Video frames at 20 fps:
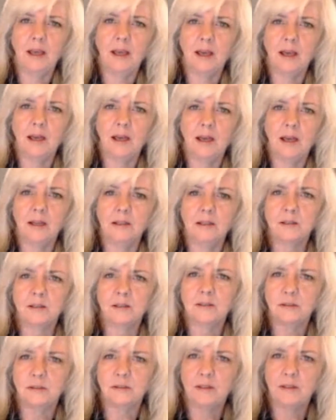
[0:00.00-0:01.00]

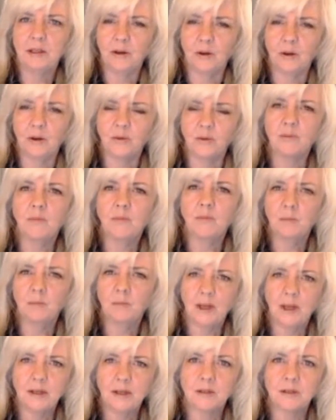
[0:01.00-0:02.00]
And, the
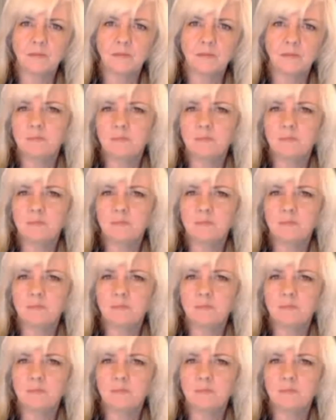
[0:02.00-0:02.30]
momentum